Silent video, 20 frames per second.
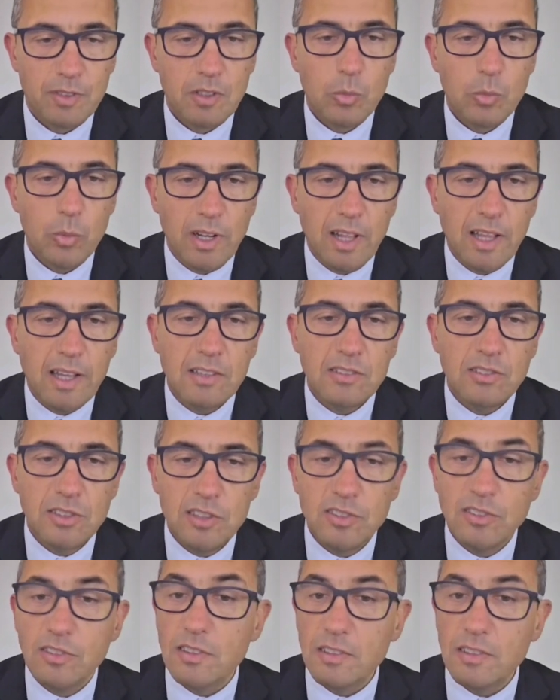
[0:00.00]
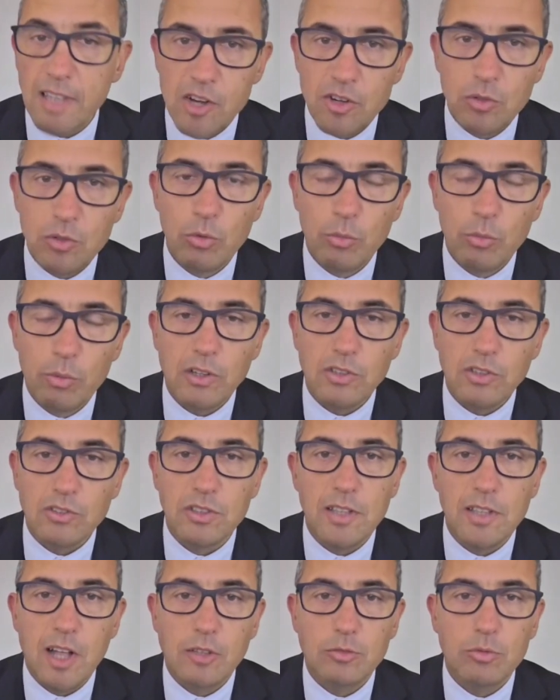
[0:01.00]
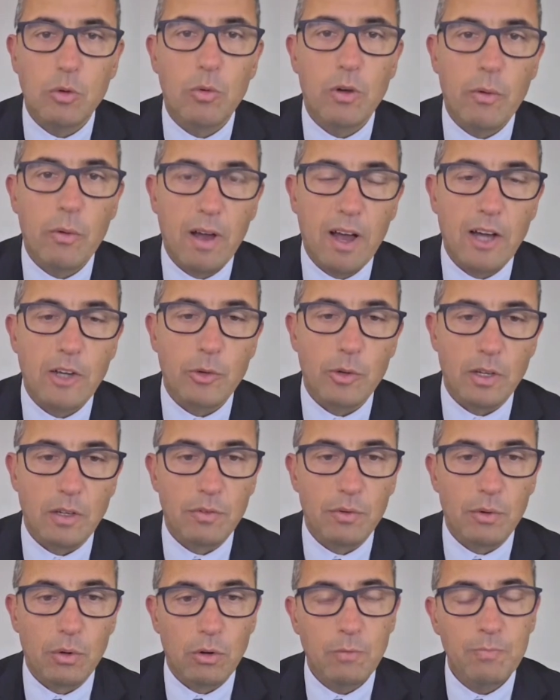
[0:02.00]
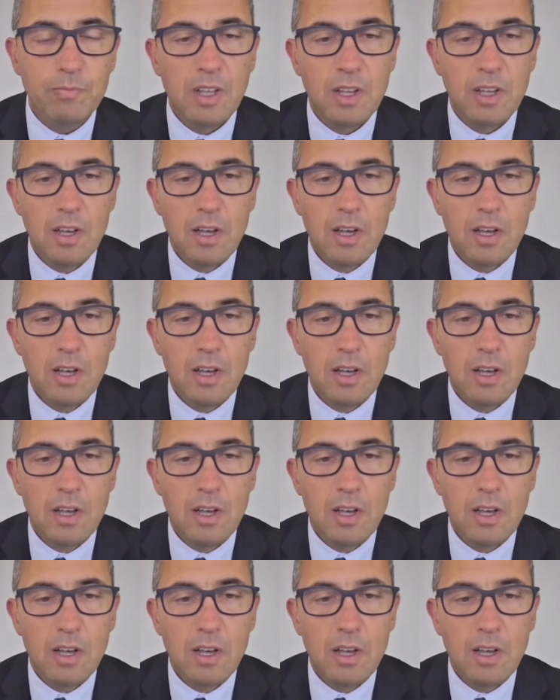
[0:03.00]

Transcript: We need consistent national policy, and that's what we're arguing for.